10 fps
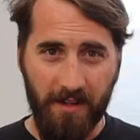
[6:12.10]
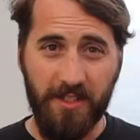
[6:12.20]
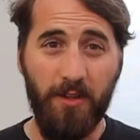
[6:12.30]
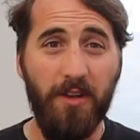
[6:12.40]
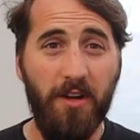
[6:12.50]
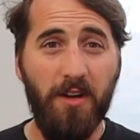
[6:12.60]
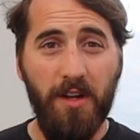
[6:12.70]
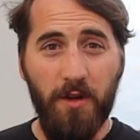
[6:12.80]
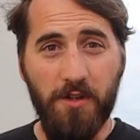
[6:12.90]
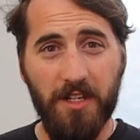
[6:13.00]
So the
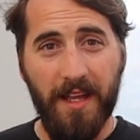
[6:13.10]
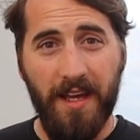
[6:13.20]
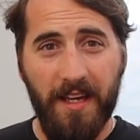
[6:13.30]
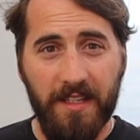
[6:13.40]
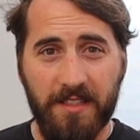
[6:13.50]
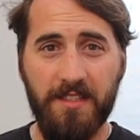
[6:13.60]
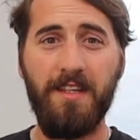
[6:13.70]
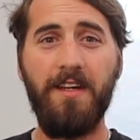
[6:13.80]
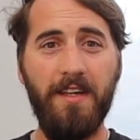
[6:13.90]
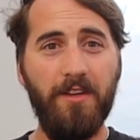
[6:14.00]
conclusion
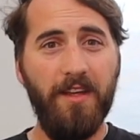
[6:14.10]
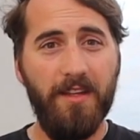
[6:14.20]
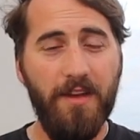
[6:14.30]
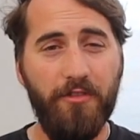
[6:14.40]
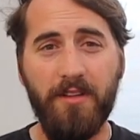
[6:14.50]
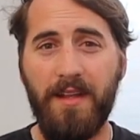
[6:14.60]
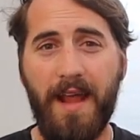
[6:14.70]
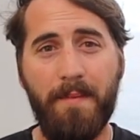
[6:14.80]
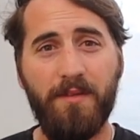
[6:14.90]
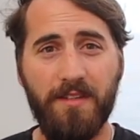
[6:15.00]
is, you need different
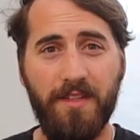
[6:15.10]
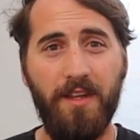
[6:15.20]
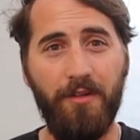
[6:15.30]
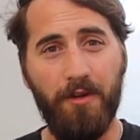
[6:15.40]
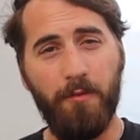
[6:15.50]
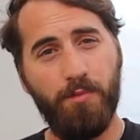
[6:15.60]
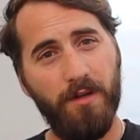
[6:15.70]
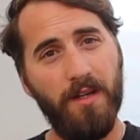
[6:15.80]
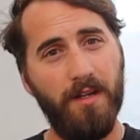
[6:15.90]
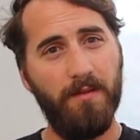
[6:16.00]
adapters in Europe.
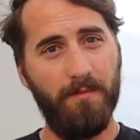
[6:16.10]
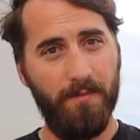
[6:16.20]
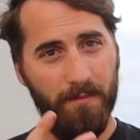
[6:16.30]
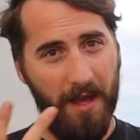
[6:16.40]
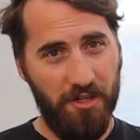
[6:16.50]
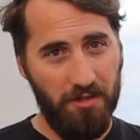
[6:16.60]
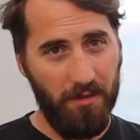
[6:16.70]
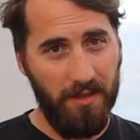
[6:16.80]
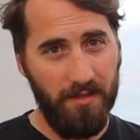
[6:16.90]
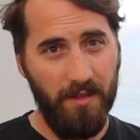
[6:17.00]
Make
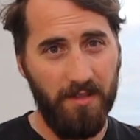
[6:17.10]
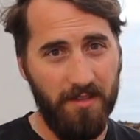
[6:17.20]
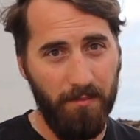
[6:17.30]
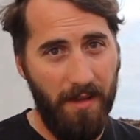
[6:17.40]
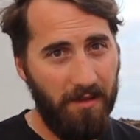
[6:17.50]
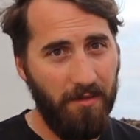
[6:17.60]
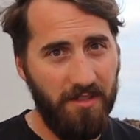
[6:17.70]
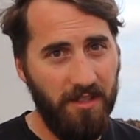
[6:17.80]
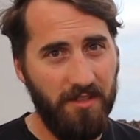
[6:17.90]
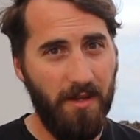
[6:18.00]
sure it's a
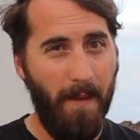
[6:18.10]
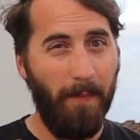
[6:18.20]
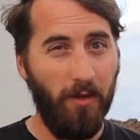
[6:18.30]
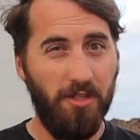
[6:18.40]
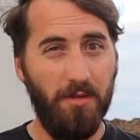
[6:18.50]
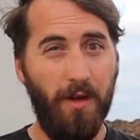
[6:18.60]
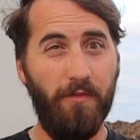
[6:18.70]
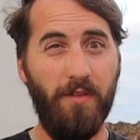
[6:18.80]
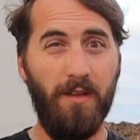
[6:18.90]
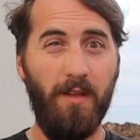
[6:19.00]
metric system. I'm not sure
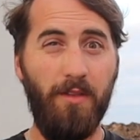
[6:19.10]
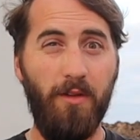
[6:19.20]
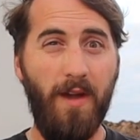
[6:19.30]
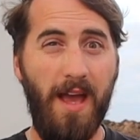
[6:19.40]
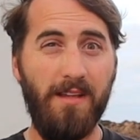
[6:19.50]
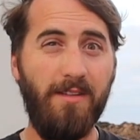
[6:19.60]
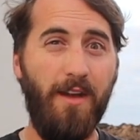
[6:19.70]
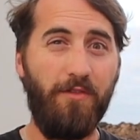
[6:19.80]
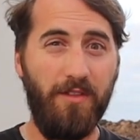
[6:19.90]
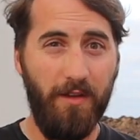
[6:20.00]
if in the US
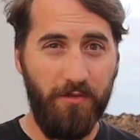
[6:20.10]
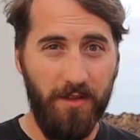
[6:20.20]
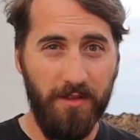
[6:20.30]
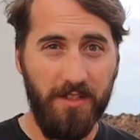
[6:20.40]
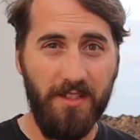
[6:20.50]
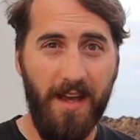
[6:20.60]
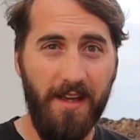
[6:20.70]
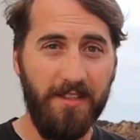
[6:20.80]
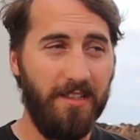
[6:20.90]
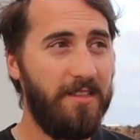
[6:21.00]
you have different
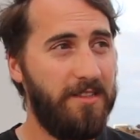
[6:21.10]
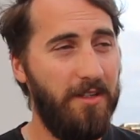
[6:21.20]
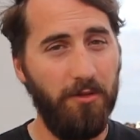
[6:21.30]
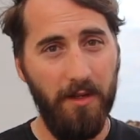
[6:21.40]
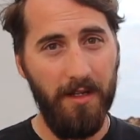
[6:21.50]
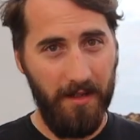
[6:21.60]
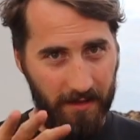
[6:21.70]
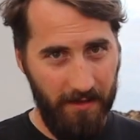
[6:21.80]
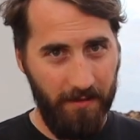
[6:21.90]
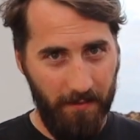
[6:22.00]
sizes, so
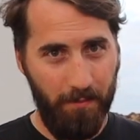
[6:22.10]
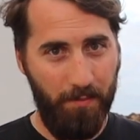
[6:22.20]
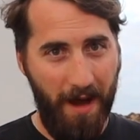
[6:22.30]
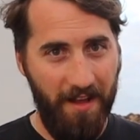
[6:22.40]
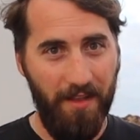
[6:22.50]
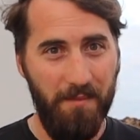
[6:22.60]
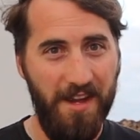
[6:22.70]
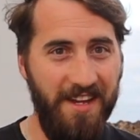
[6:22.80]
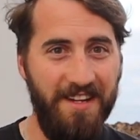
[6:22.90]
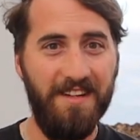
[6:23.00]
buy them
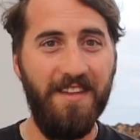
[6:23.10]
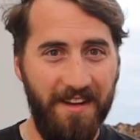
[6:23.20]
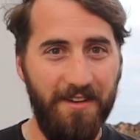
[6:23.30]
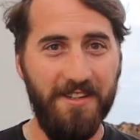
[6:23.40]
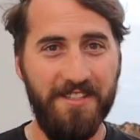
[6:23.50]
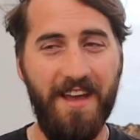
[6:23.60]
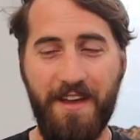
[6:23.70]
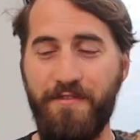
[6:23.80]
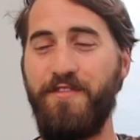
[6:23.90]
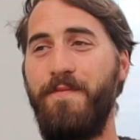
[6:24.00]
here, then you're
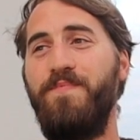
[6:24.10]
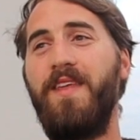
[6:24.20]
safe.